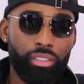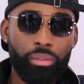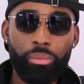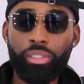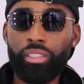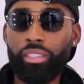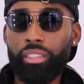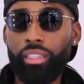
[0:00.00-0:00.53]

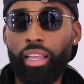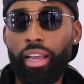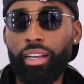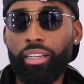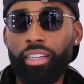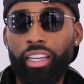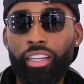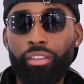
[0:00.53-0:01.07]

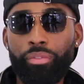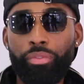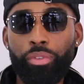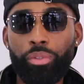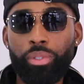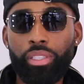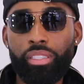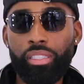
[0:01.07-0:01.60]
an
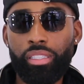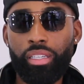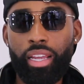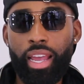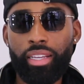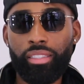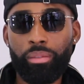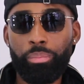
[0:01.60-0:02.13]
interview isn't
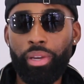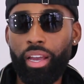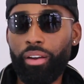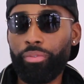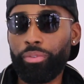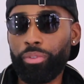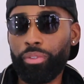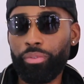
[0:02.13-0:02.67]
as
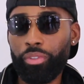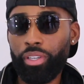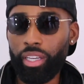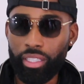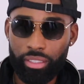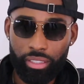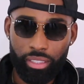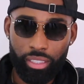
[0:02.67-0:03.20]
impactful if you
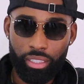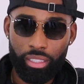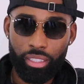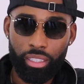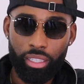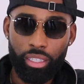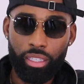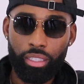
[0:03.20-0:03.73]
can't see,